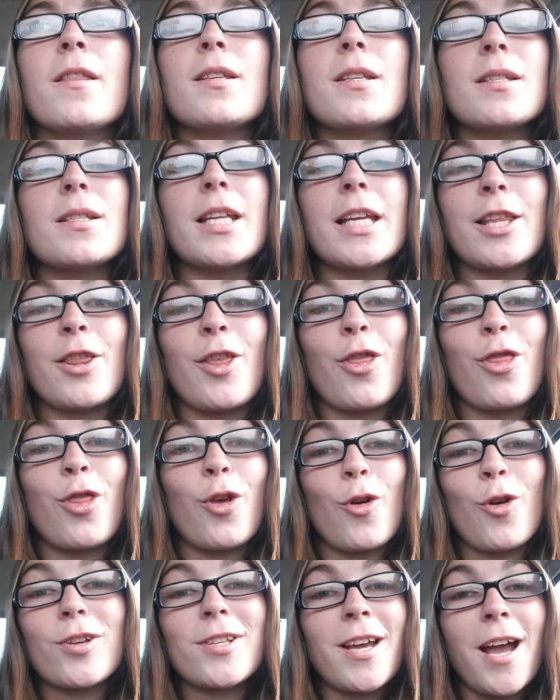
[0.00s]
This is like the
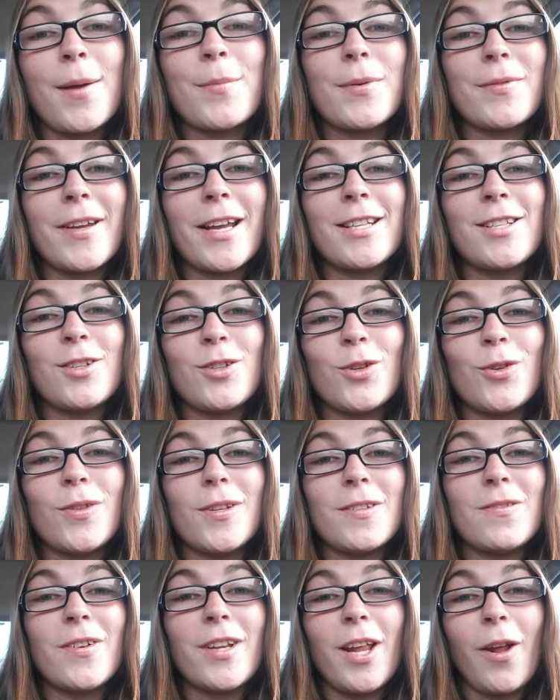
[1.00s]
third time I've had to do
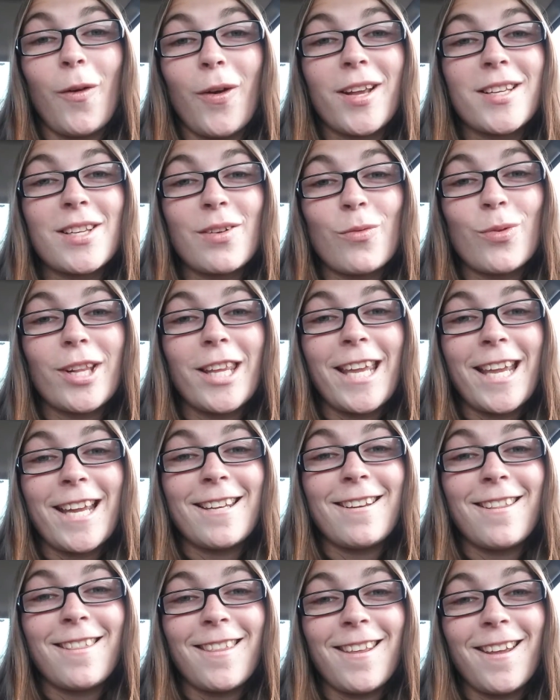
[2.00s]
this video because I've really
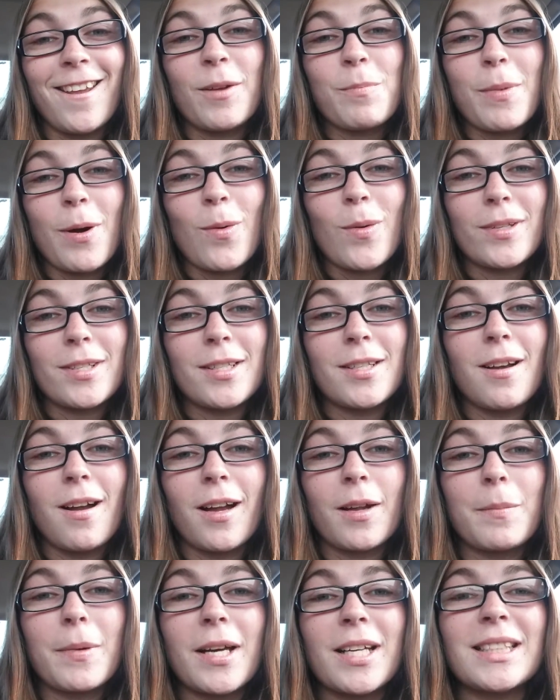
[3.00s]
had to think about what to
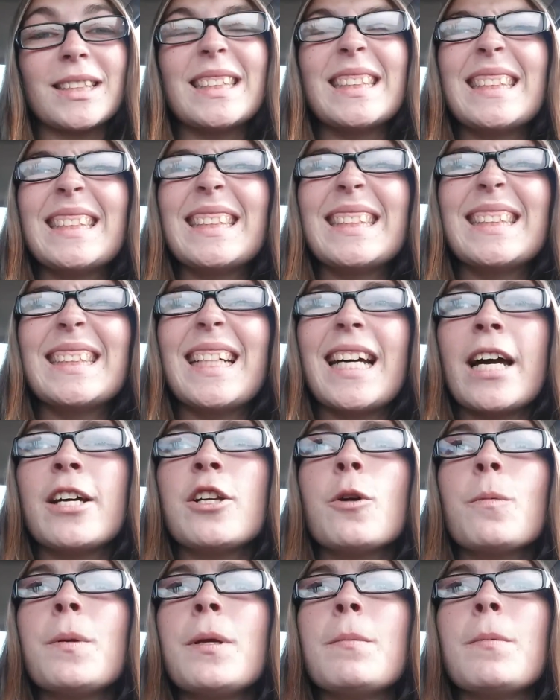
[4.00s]
talk about. I
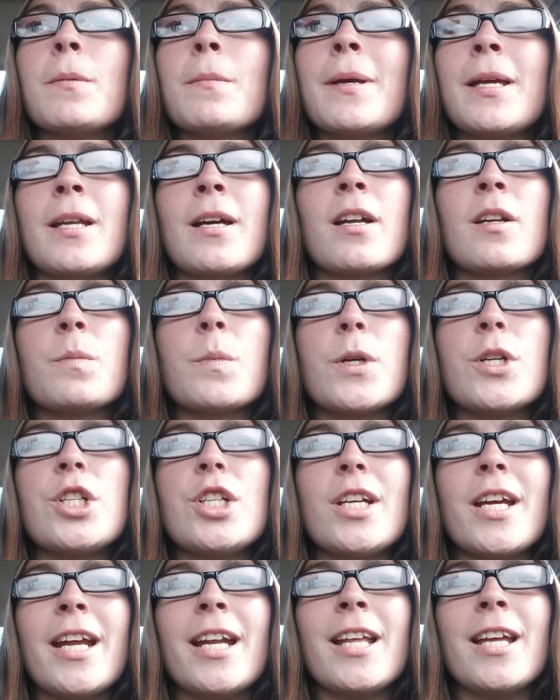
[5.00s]
know people may not
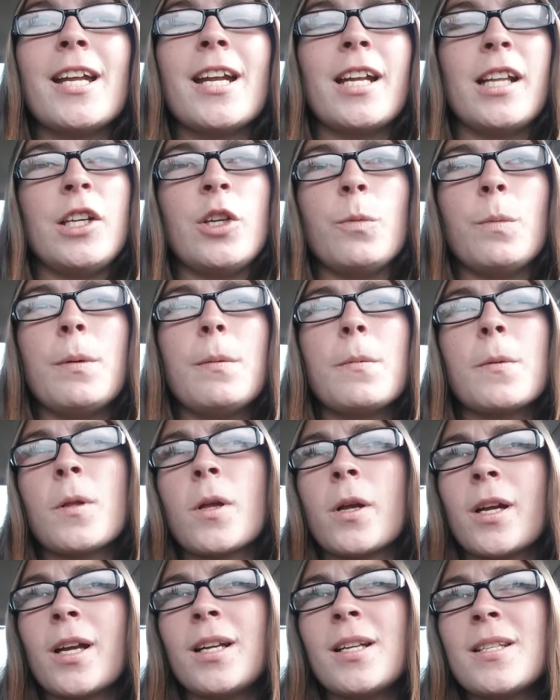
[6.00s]
appreciate it, and I know people
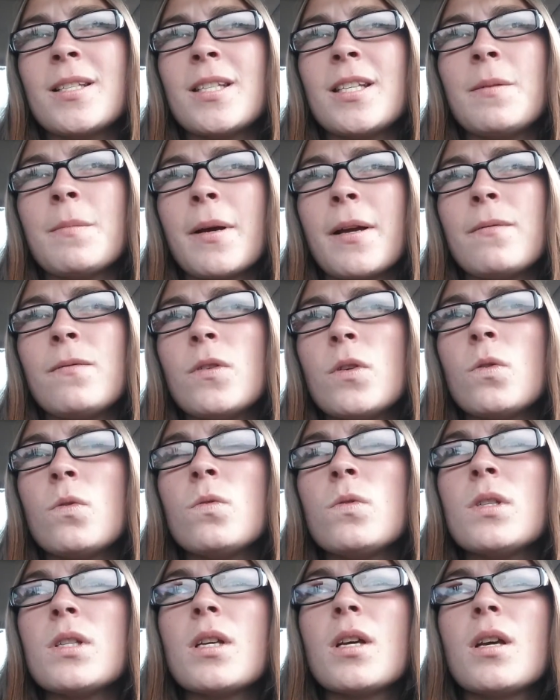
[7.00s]
aren't going to see my
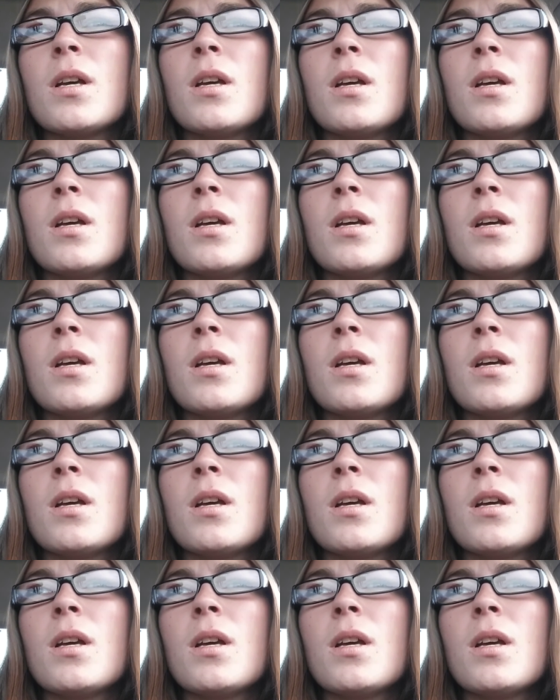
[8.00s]
views